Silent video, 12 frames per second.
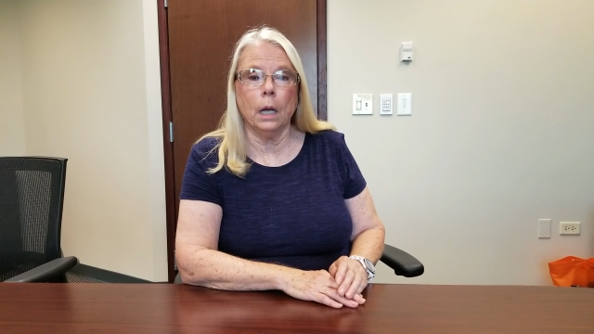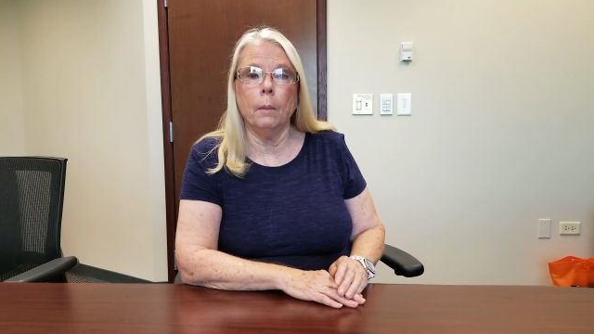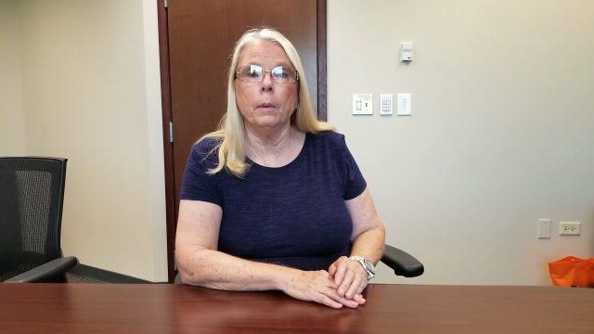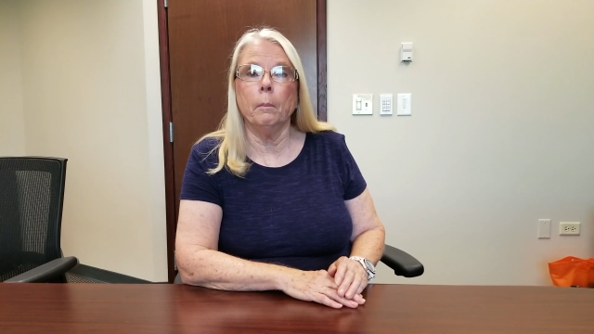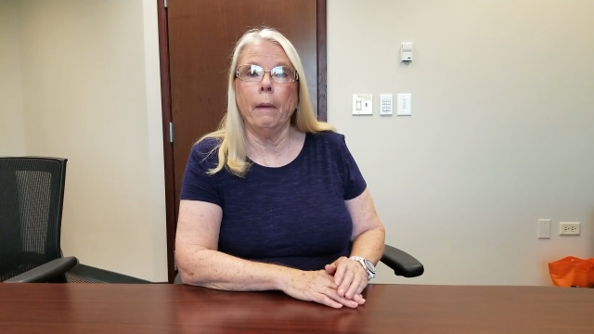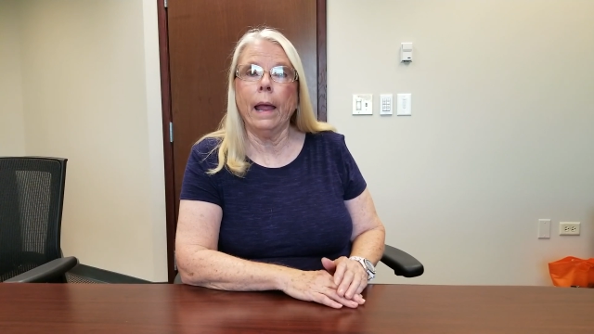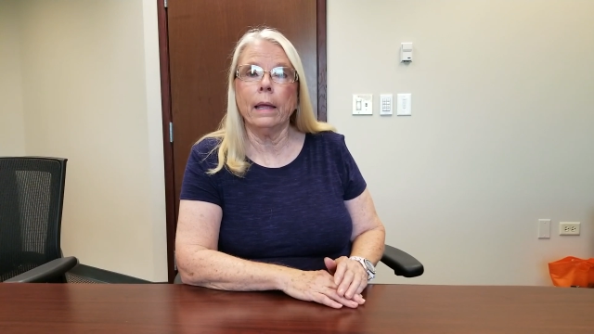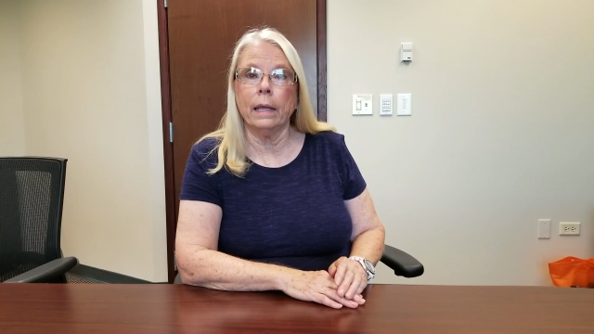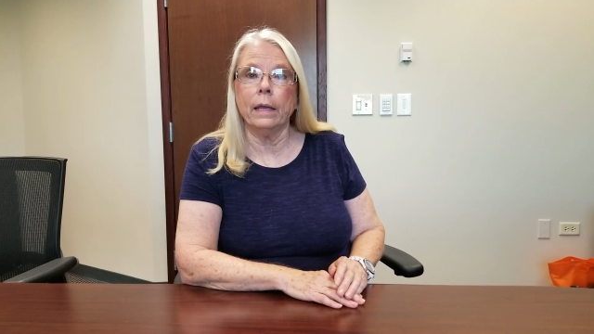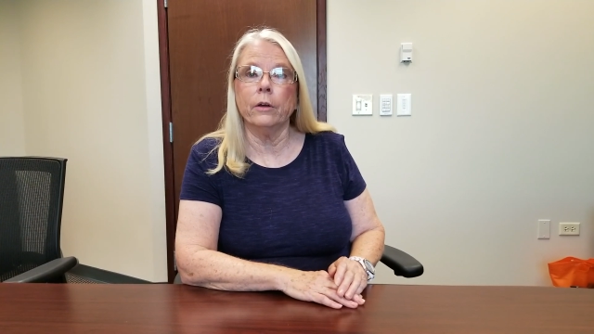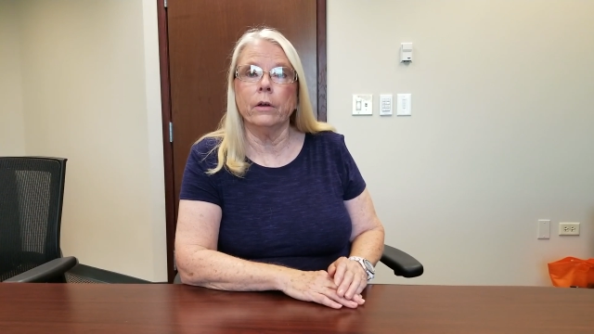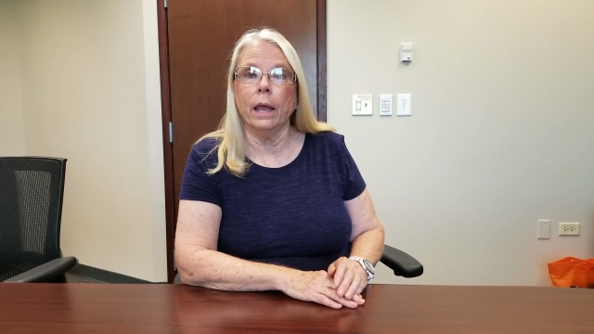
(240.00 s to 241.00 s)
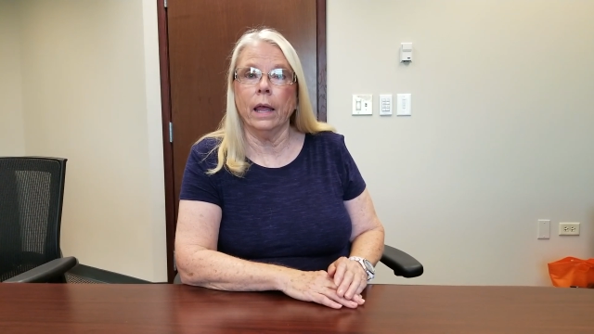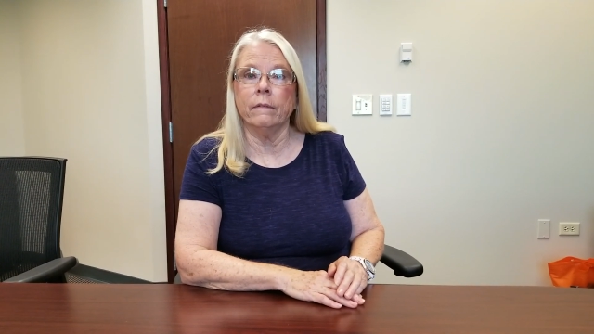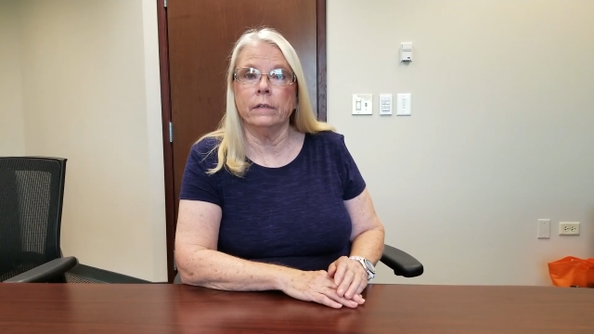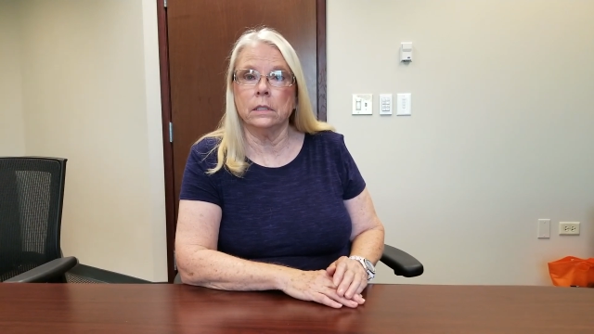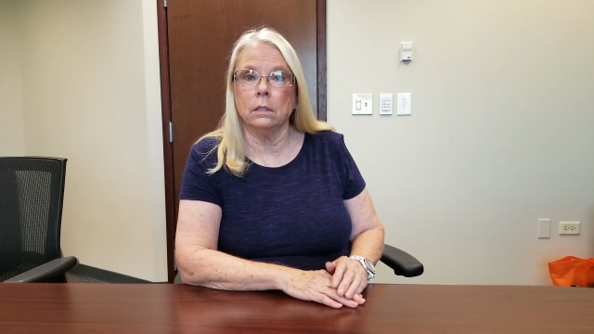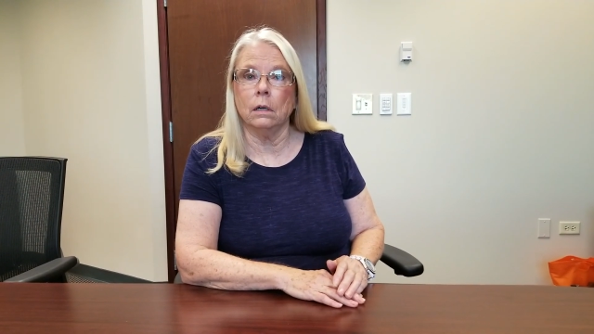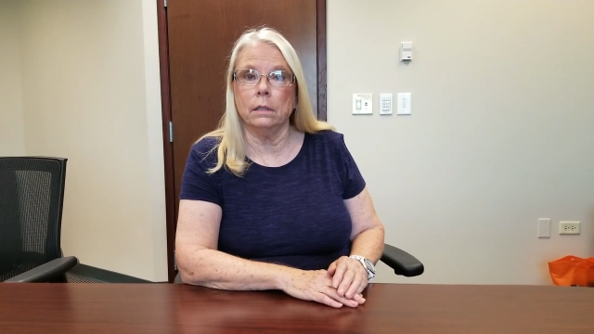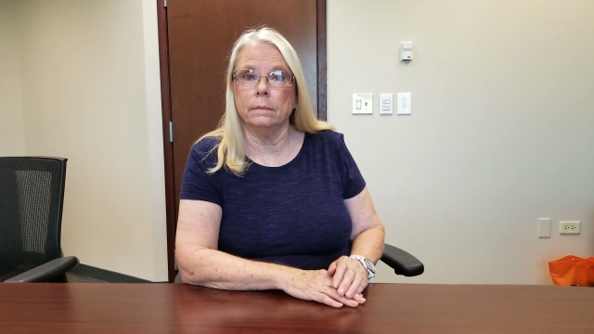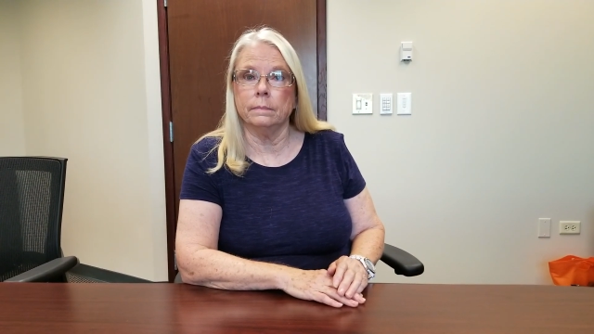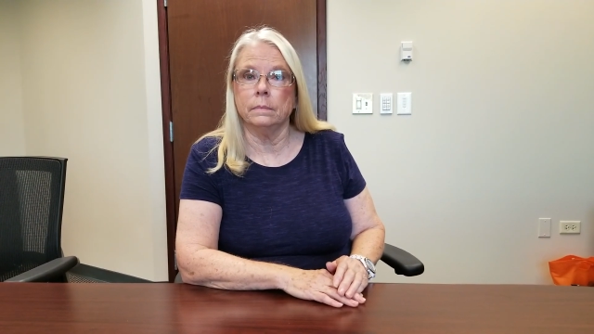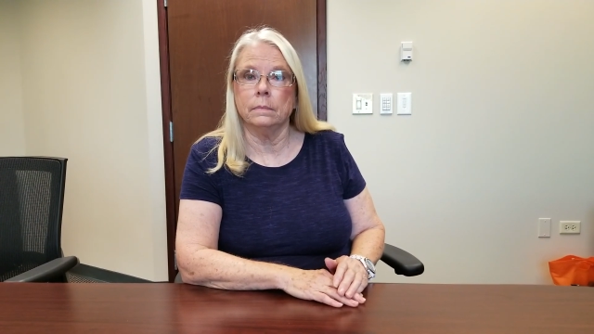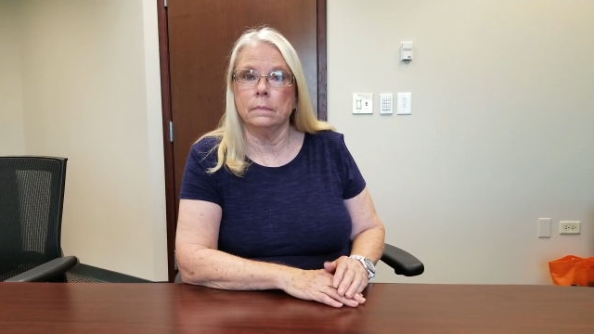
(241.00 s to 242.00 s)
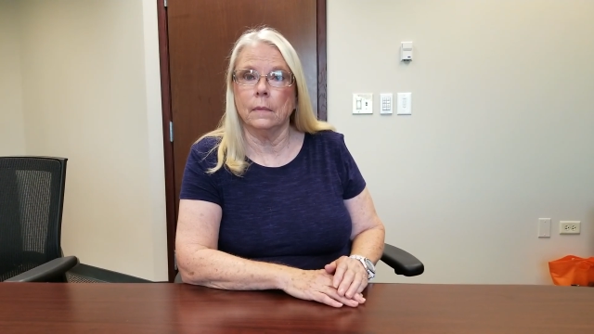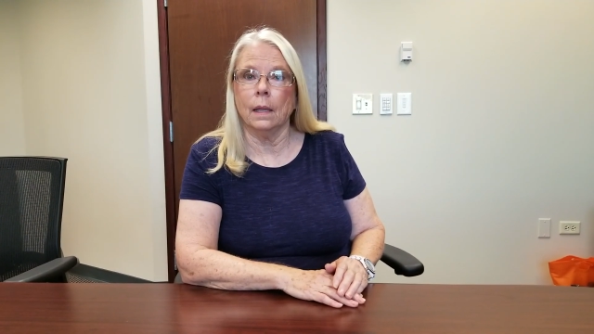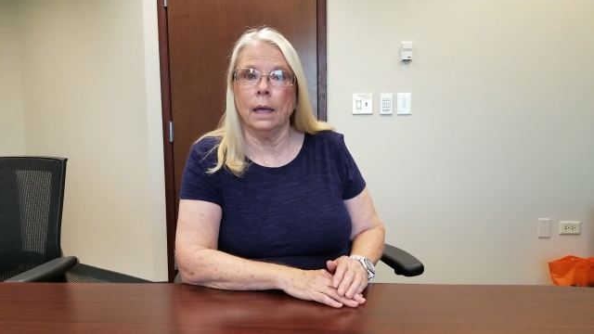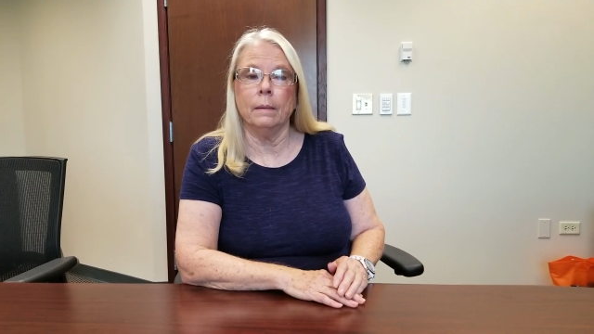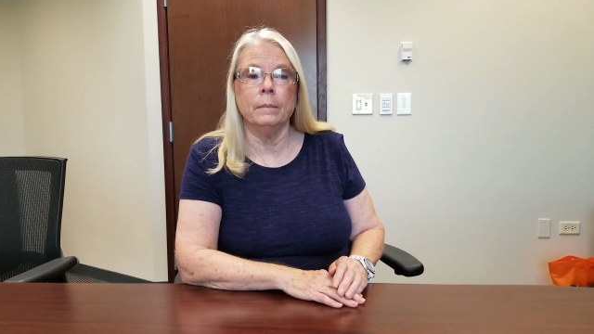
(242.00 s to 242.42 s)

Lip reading: coming back here to have it done. I'm